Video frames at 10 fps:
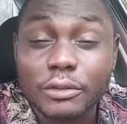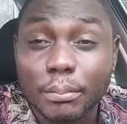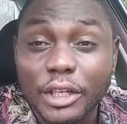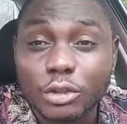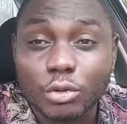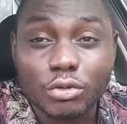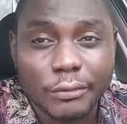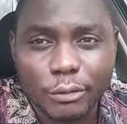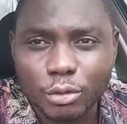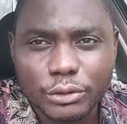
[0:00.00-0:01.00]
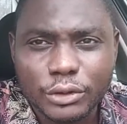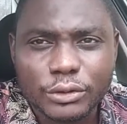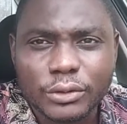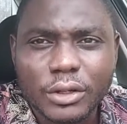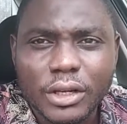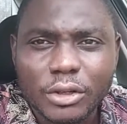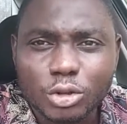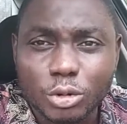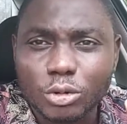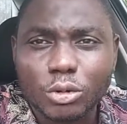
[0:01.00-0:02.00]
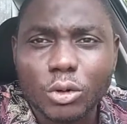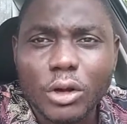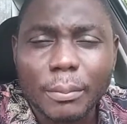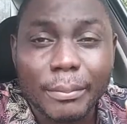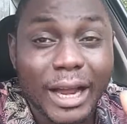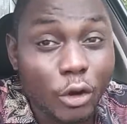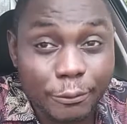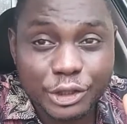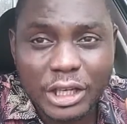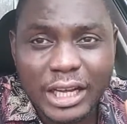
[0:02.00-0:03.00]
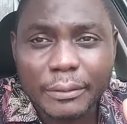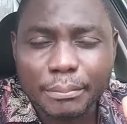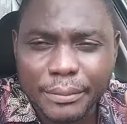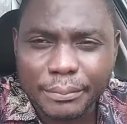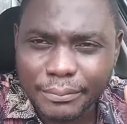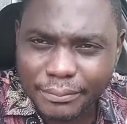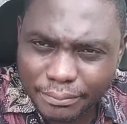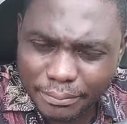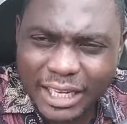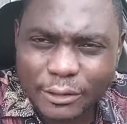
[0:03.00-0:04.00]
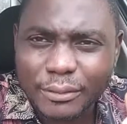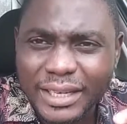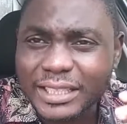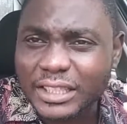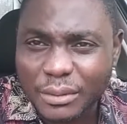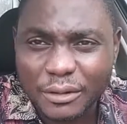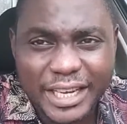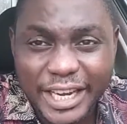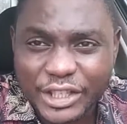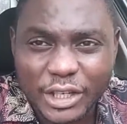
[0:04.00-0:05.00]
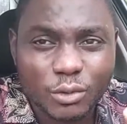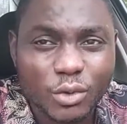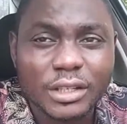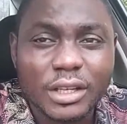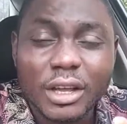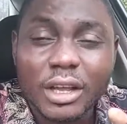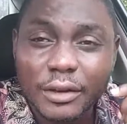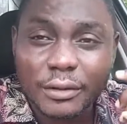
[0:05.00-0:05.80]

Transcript: this political revolution through my official platform that is BVI channel 1.